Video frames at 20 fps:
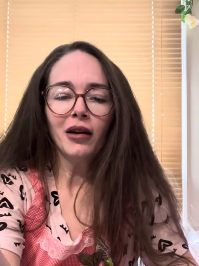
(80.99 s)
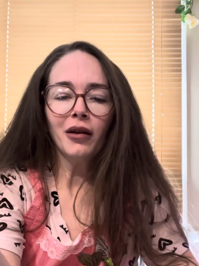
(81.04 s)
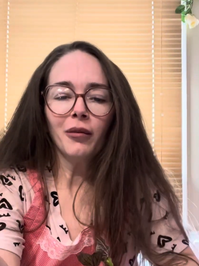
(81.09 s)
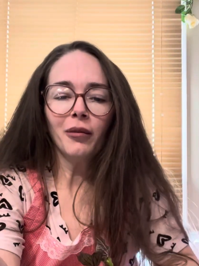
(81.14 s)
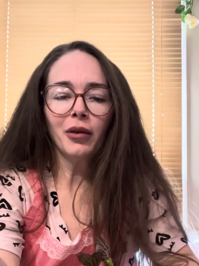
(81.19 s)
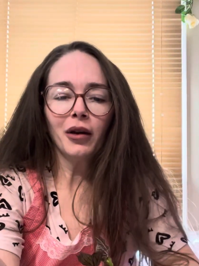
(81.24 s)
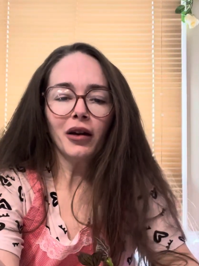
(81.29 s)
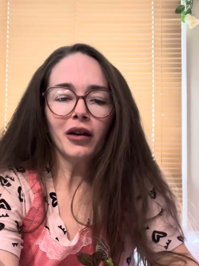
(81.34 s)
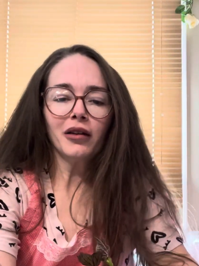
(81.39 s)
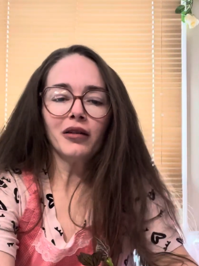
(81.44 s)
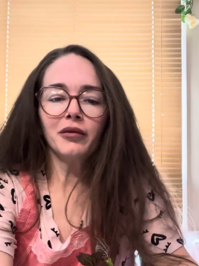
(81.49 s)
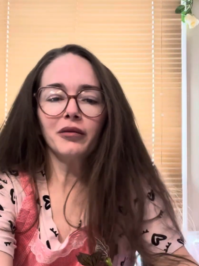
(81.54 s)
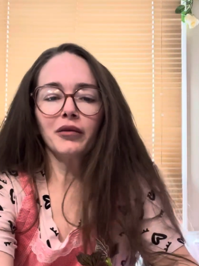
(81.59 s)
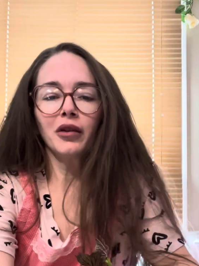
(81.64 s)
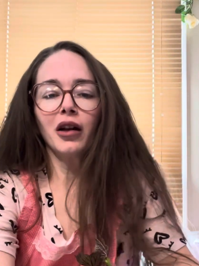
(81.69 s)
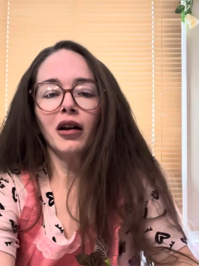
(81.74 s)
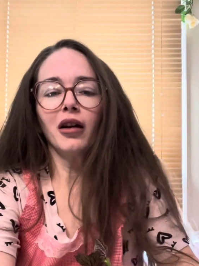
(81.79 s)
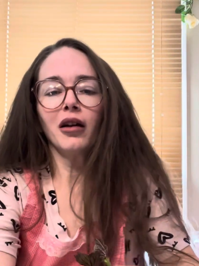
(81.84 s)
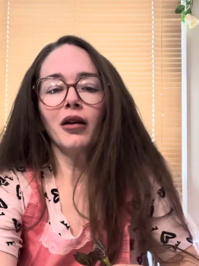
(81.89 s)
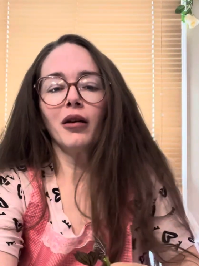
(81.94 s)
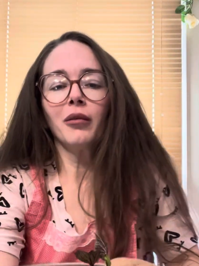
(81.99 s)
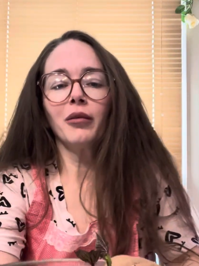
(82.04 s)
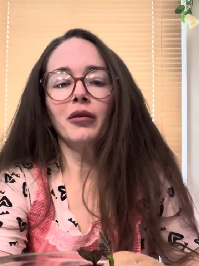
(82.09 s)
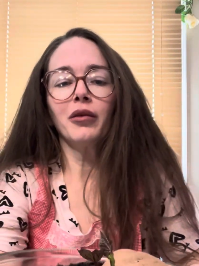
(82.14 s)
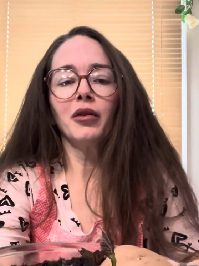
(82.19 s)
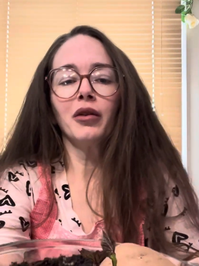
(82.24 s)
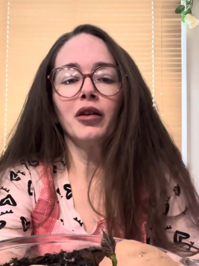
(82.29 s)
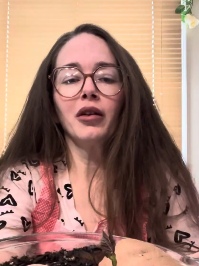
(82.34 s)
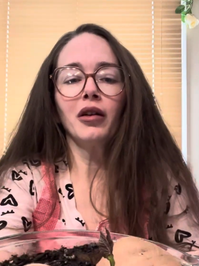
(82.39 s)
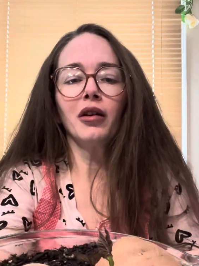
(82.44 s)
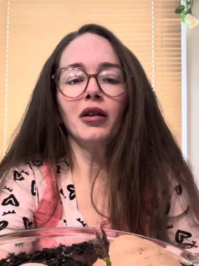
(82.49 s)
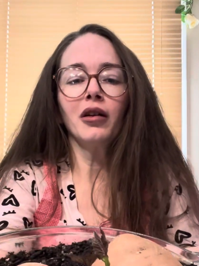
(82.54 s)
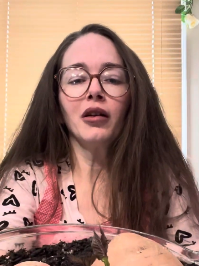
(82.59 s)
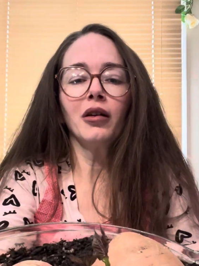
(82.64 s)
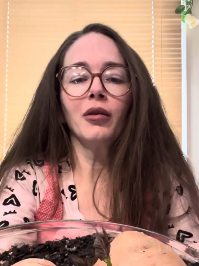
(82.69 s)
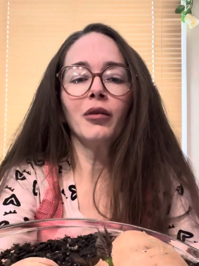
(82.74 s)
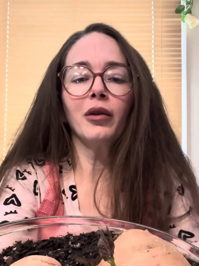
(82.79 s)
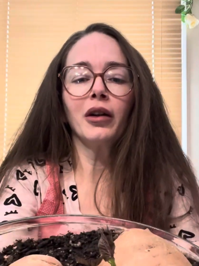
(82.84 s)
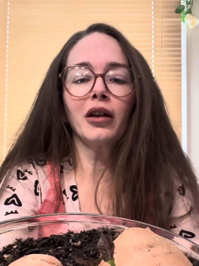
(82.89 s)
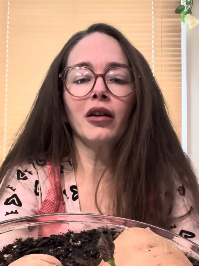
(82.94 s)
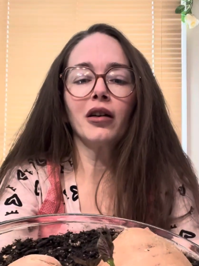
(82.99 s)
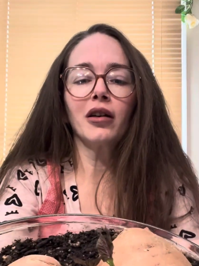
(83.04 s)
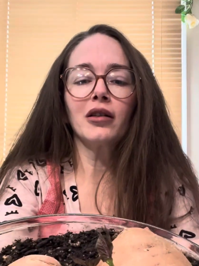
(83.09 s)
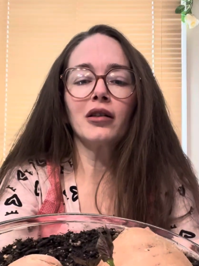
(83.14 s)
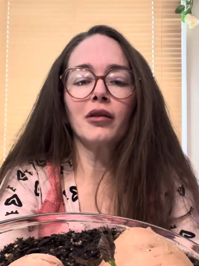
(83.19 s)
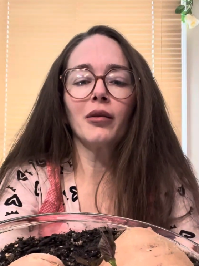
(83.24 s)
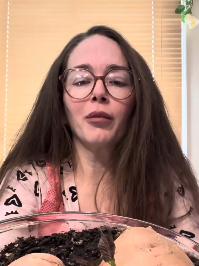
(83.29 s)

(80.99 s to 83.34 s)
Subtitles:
But we got some